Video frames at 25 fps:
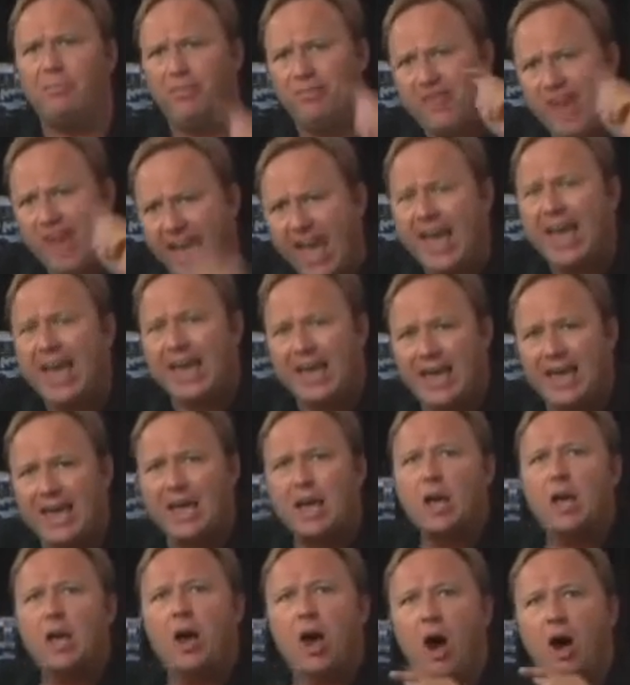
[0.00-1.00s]
They
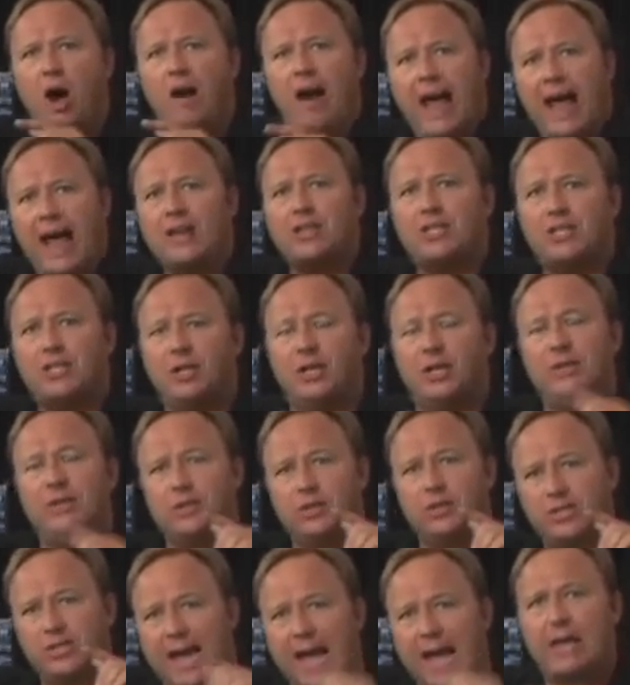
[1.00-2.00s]
are actually
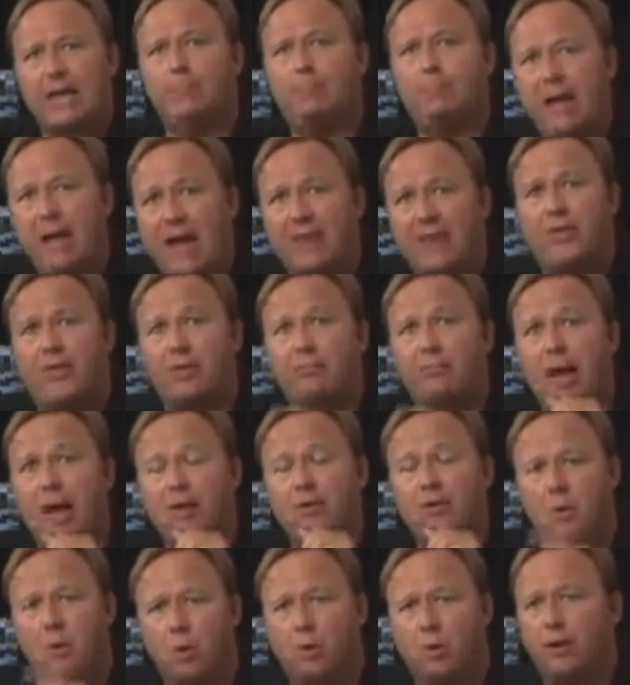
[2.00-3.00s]
the psychopathic
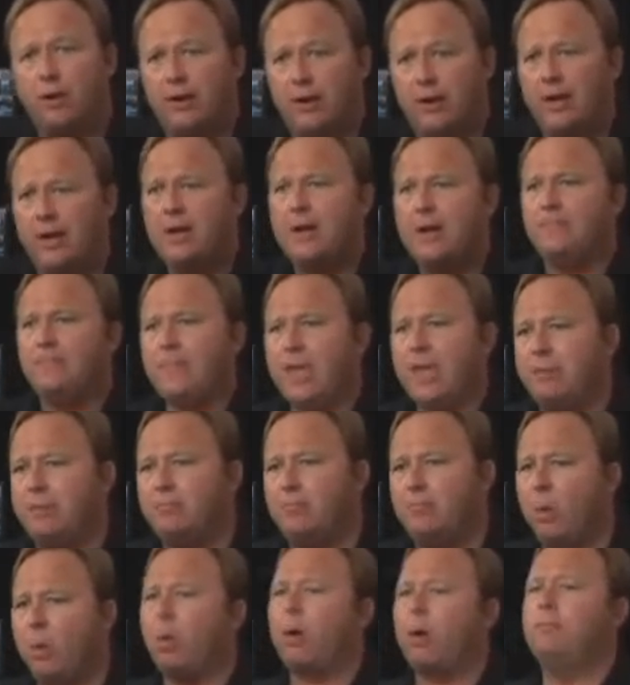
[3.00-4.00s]
minority, and
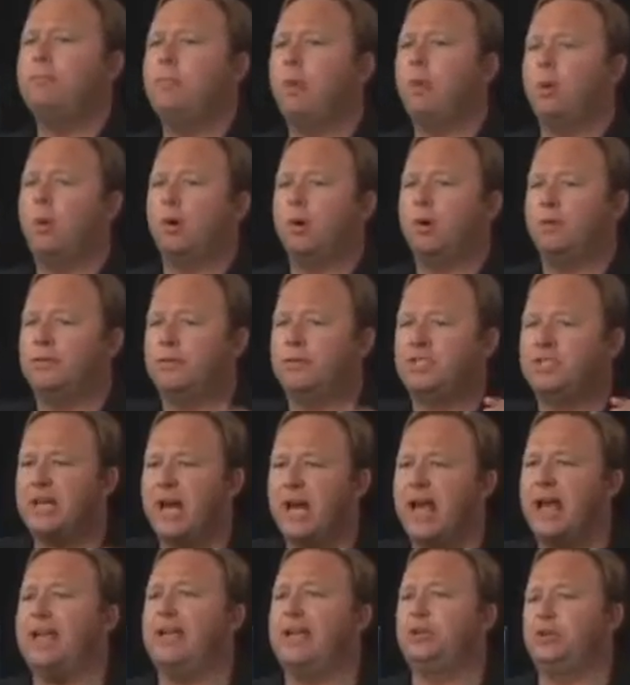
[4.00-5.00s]
more the
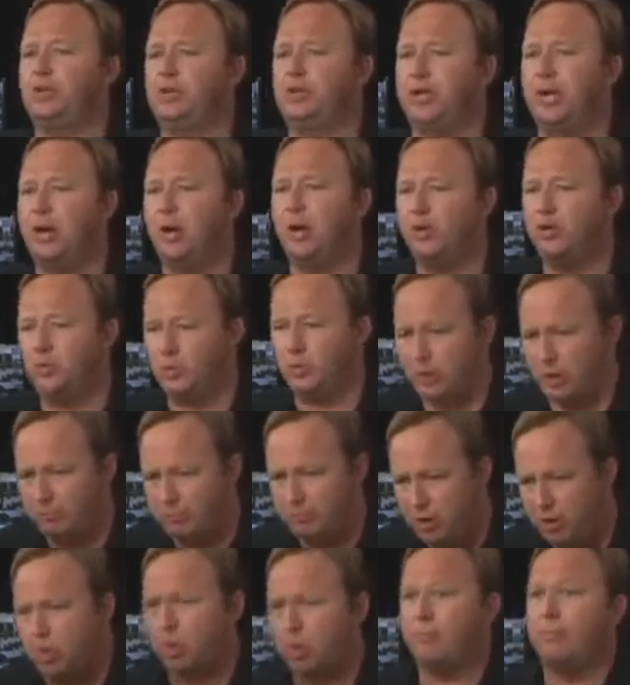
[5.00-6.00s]
science shows with
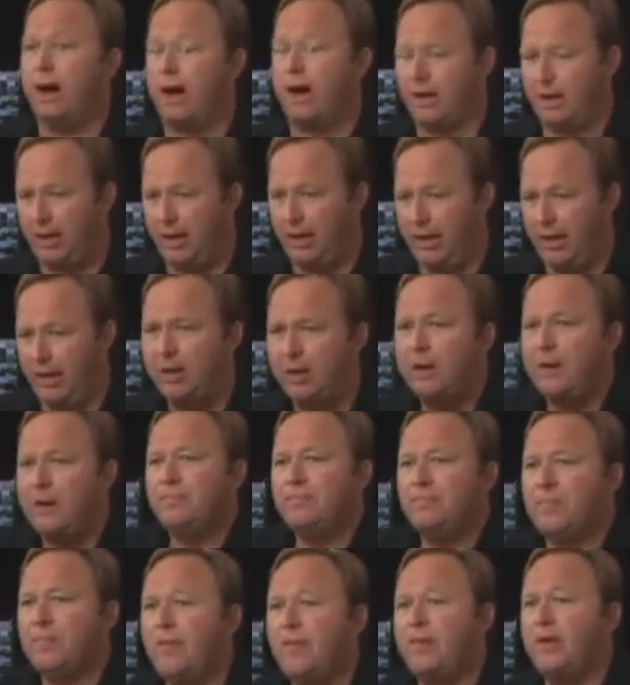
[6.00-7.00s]
computer modeling
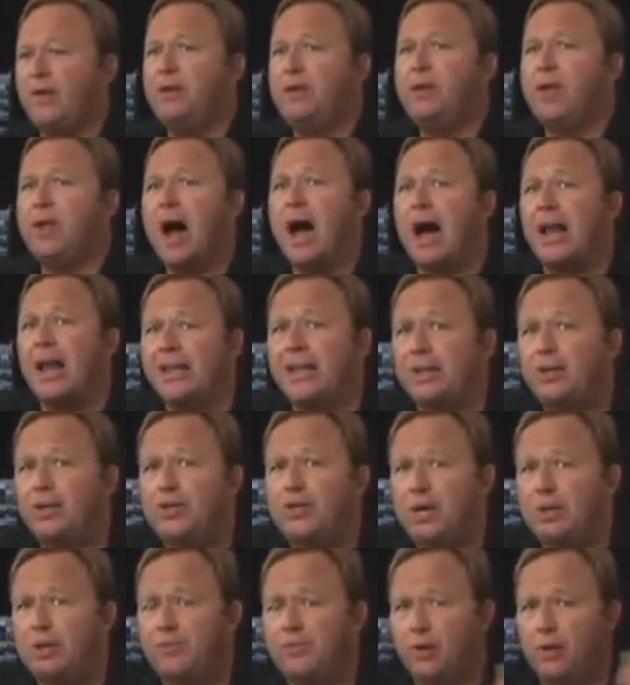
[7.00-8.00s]
that the
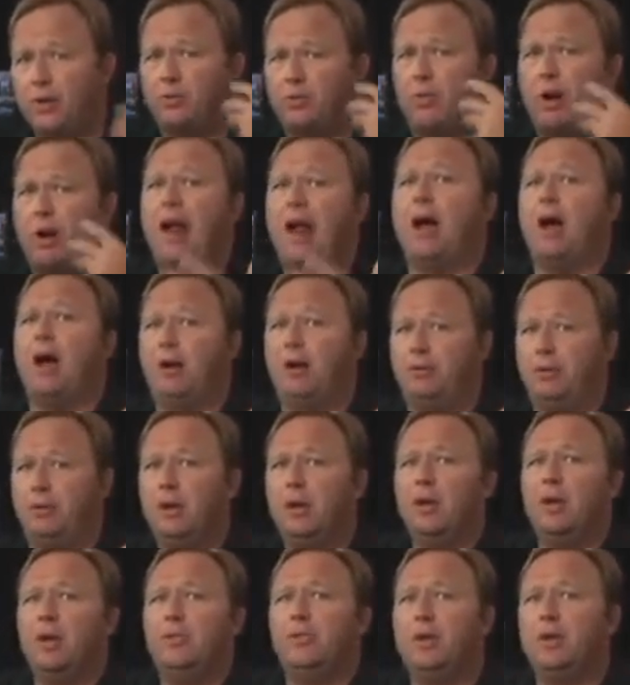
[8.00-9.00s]
knowledge of the crowd,
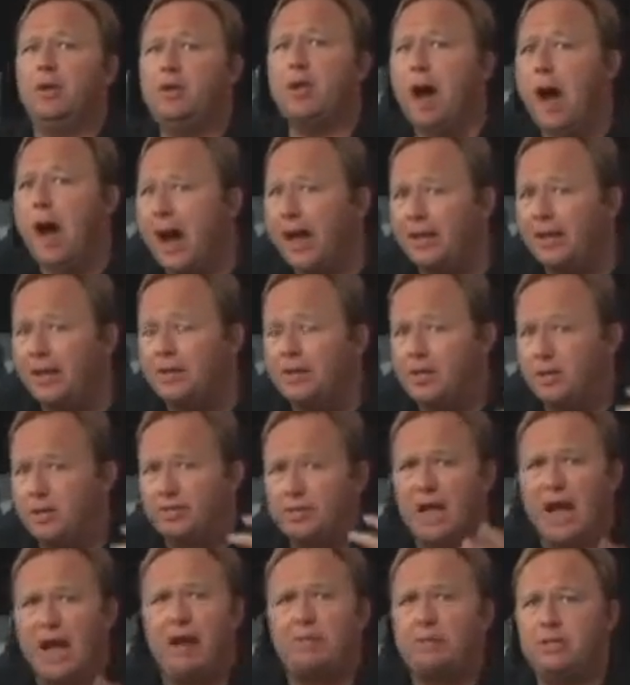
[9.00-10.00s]
the knowledge of
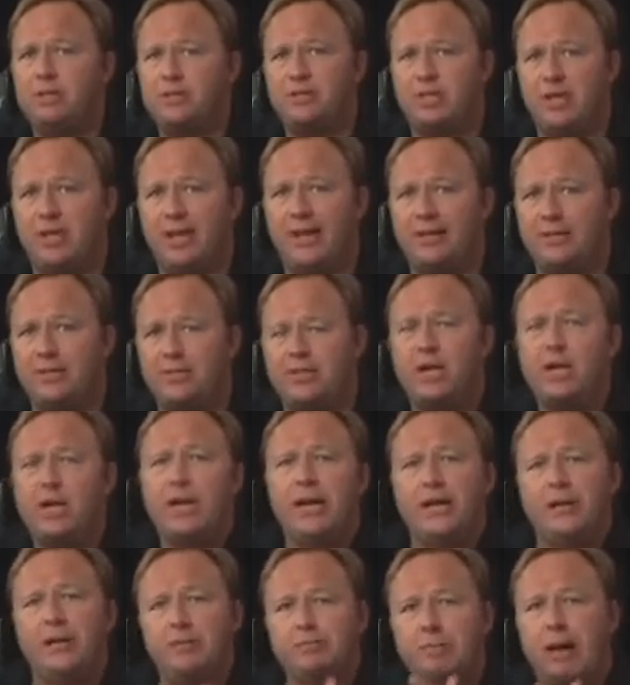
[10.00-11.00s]
common sense
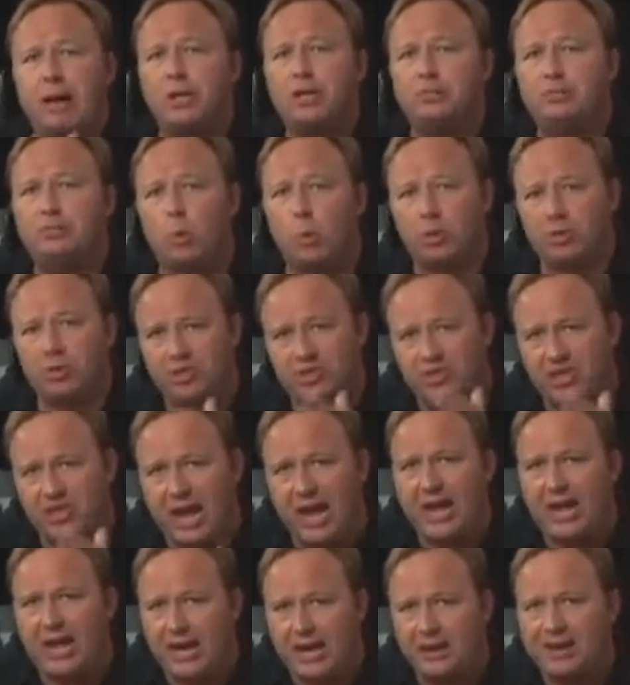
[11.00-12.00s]
is much more
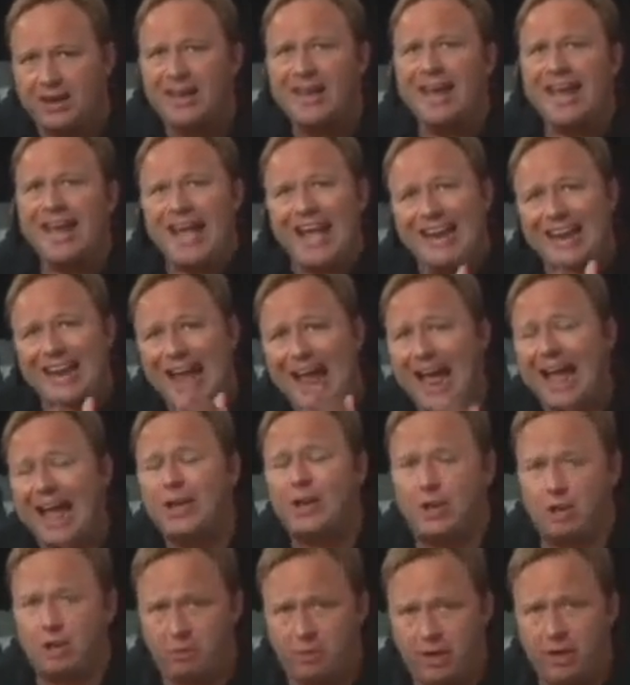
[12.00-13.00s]
sane and
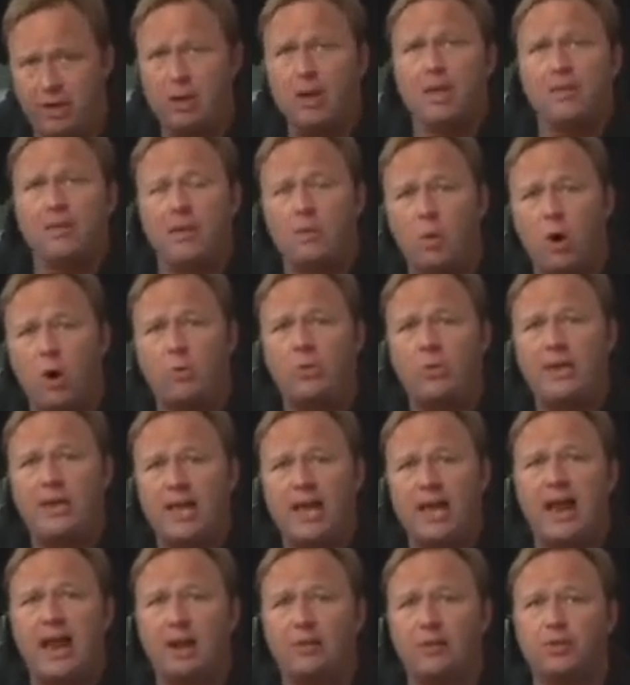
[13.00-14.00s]
accurate than what we
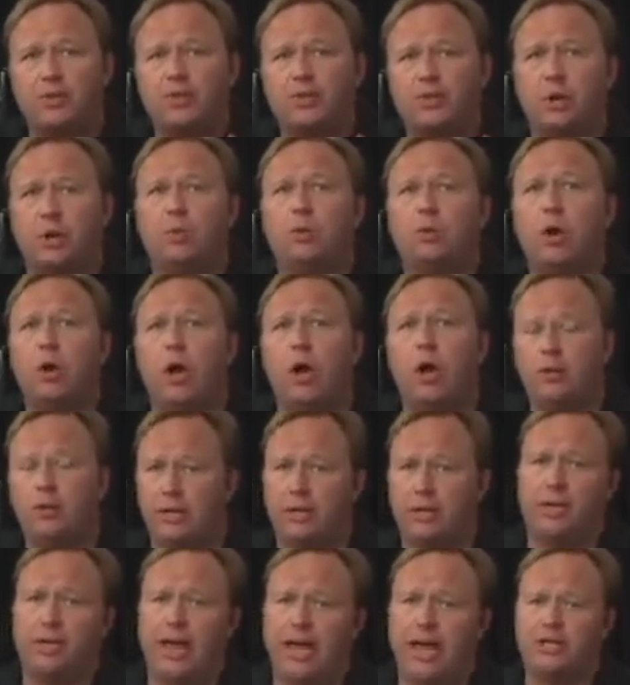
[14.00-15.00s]
get out of the so-called
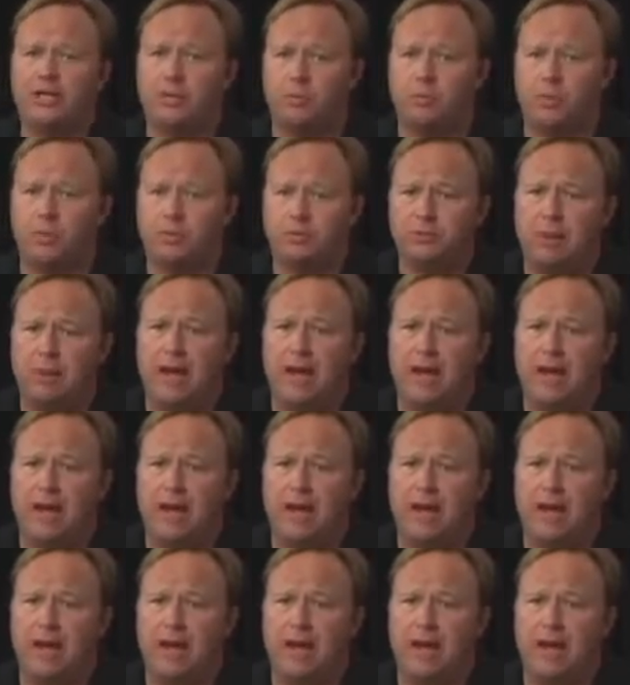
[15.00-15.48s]
intellectuals.